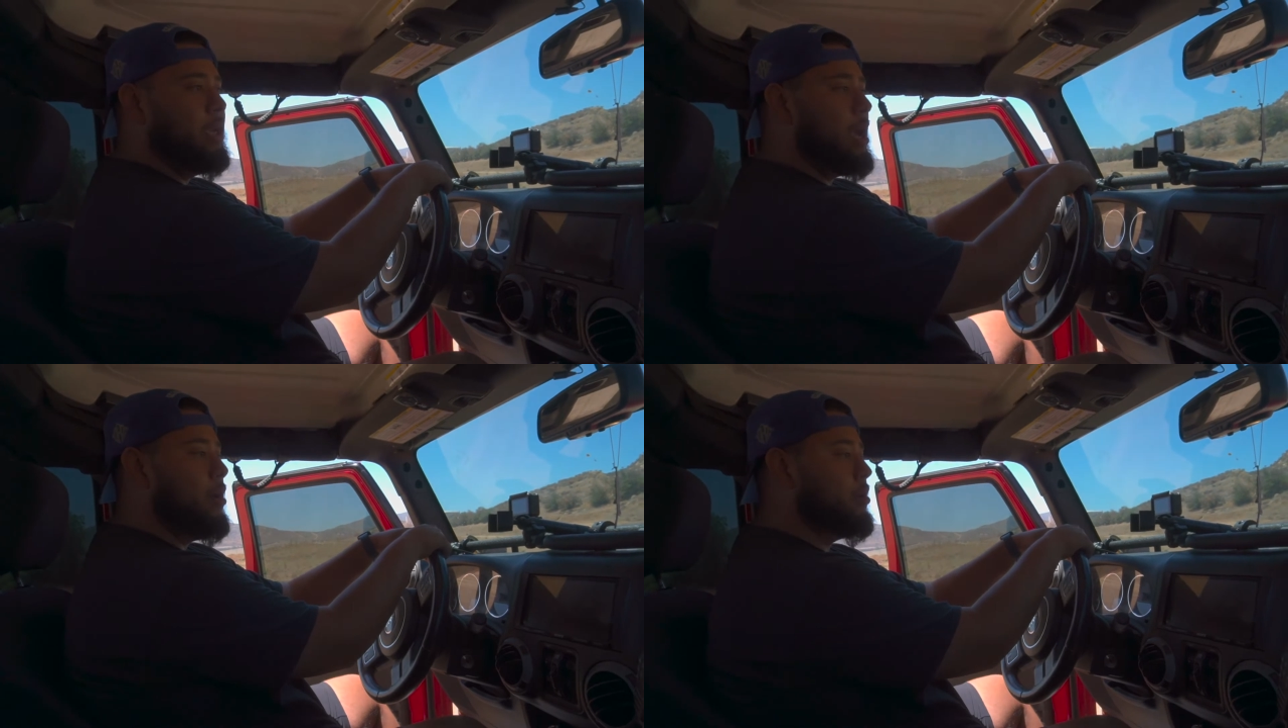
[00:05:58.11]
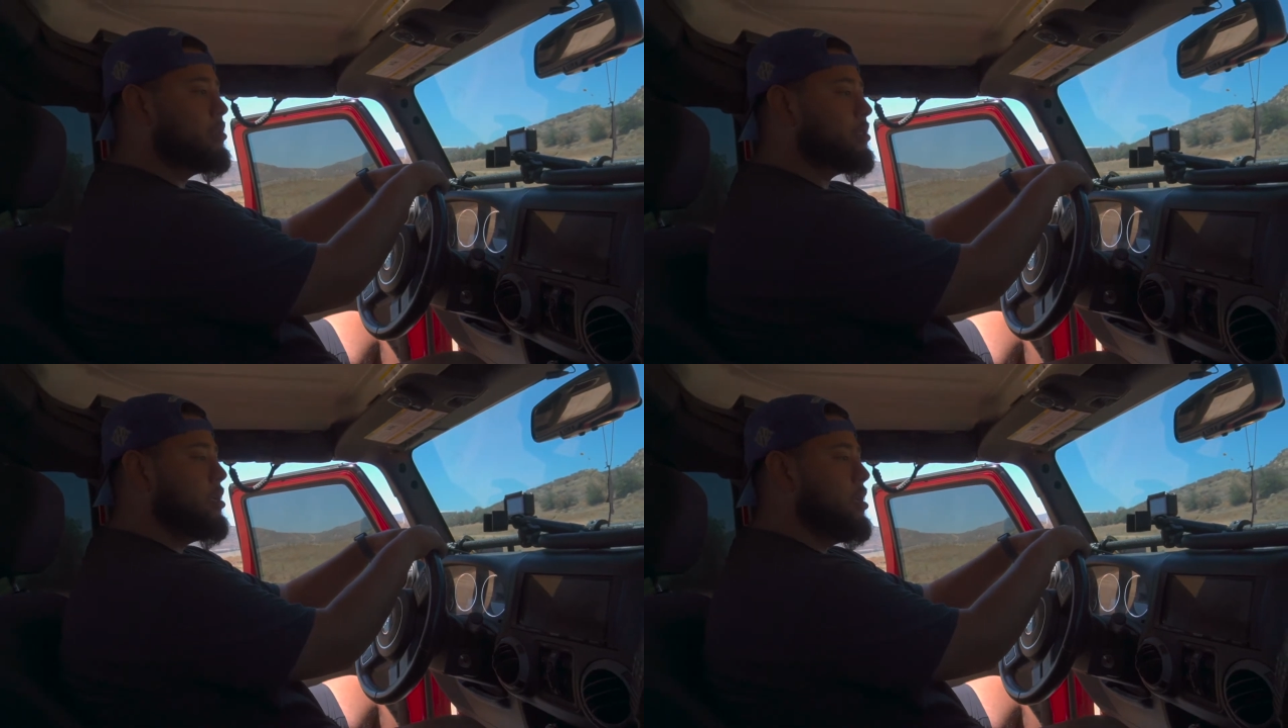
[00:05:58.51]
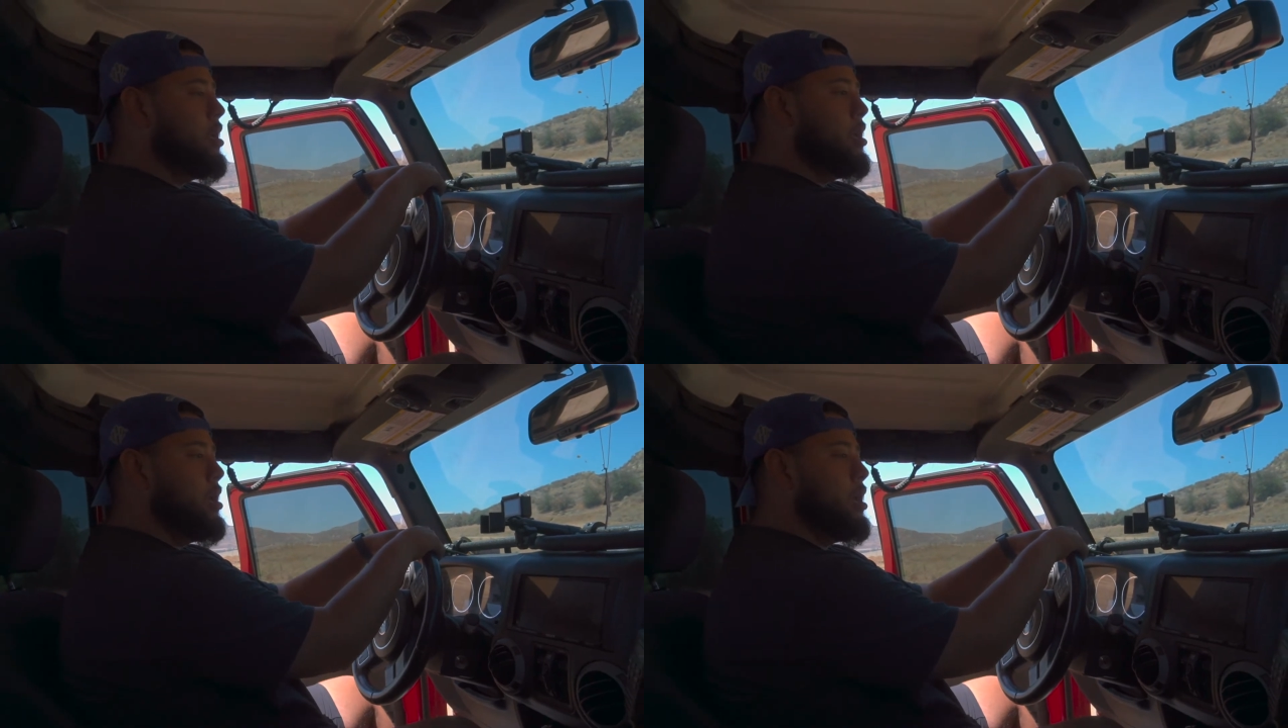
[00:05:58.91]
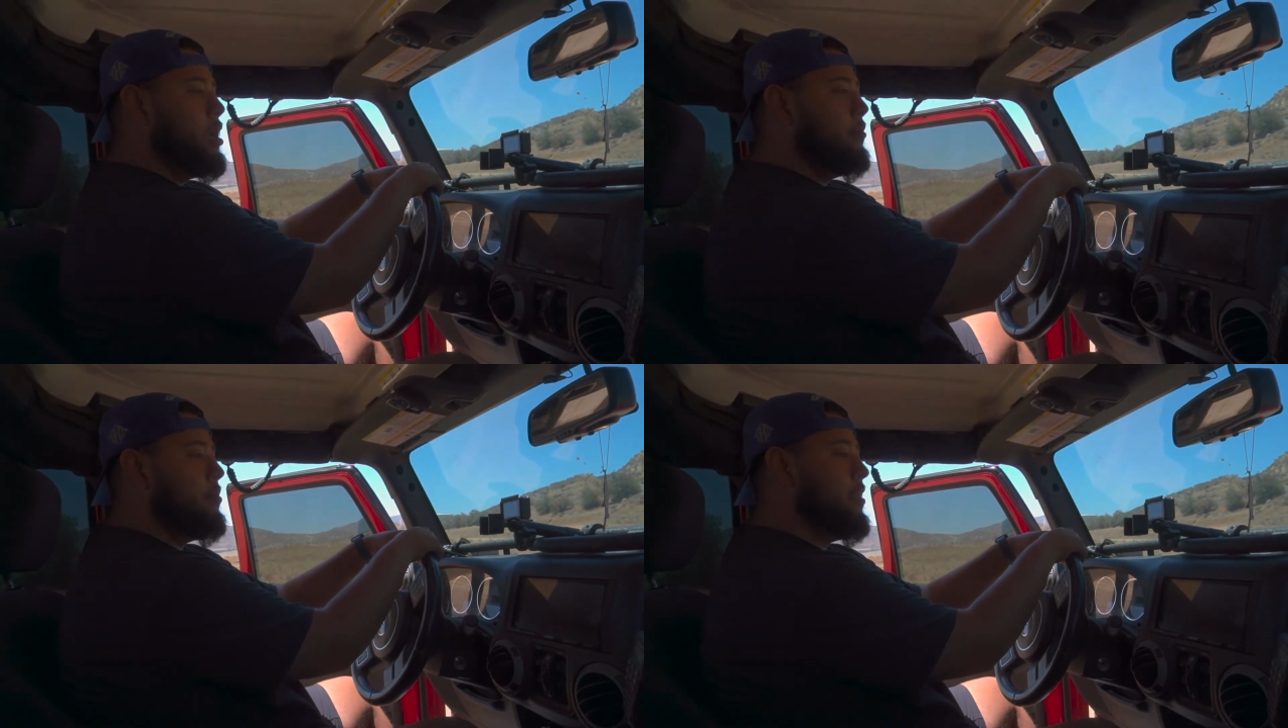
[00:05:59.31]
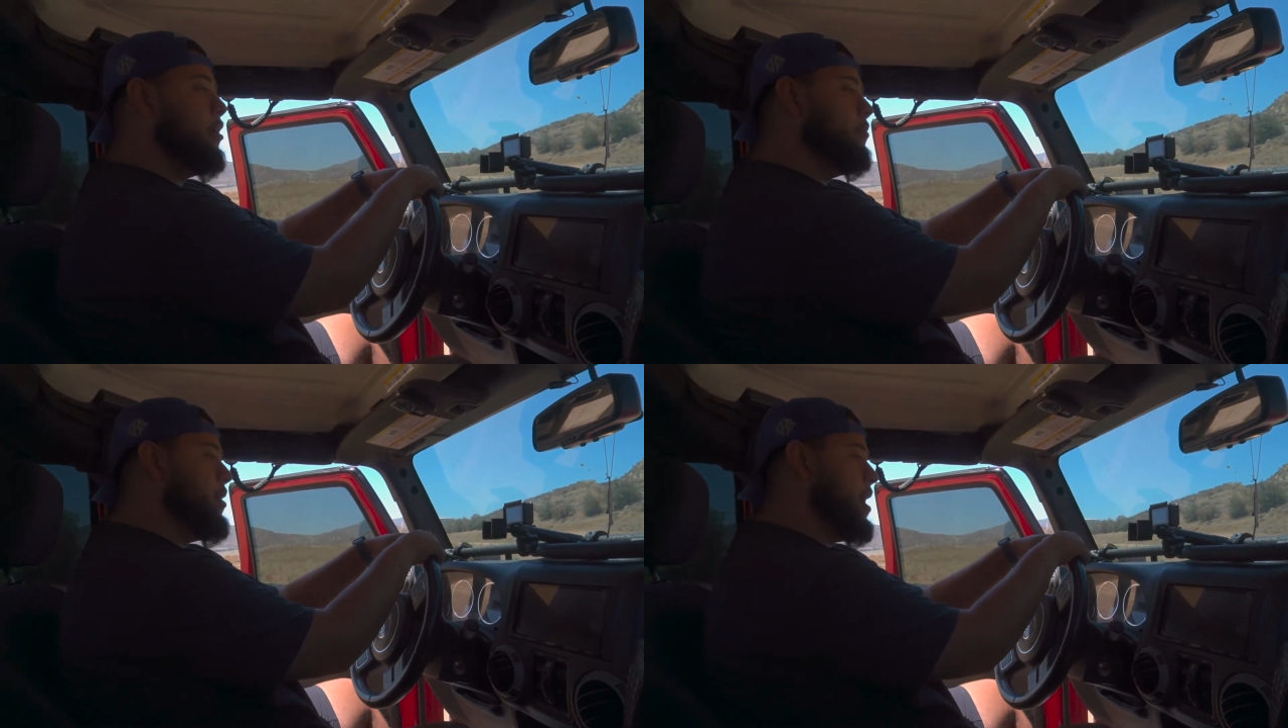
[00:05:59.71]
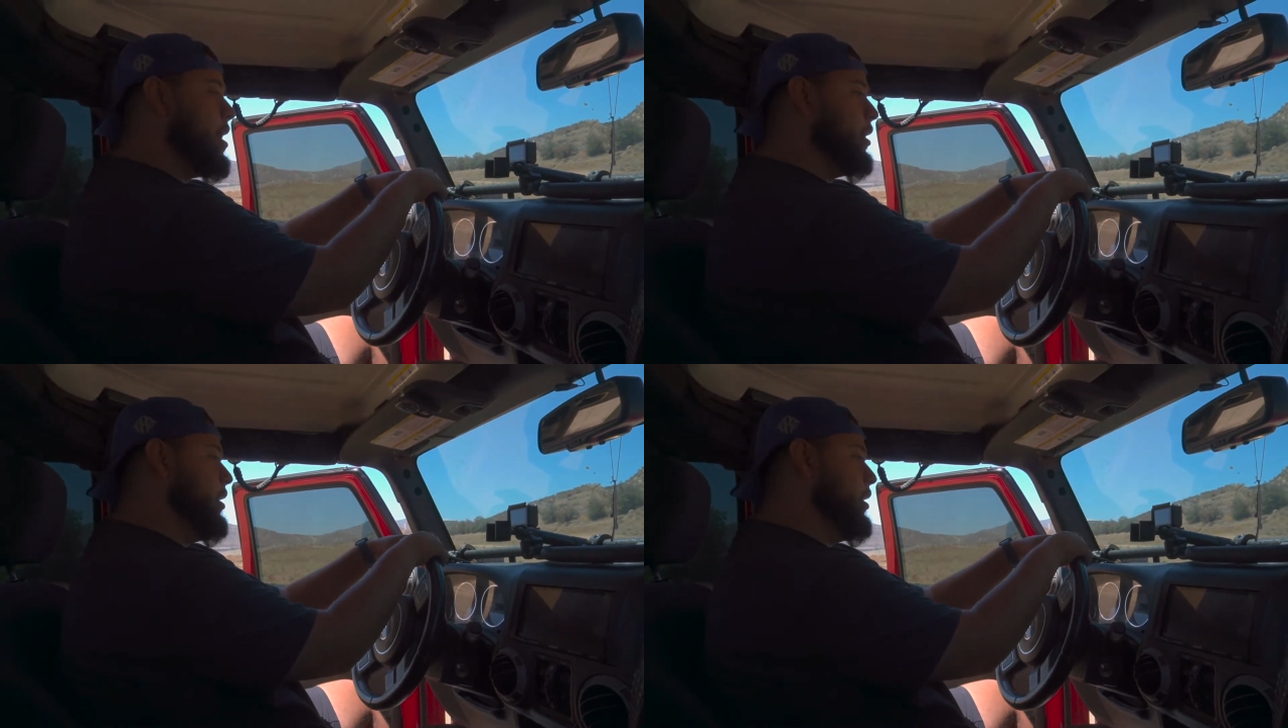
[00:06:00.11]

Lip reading: hours there and back,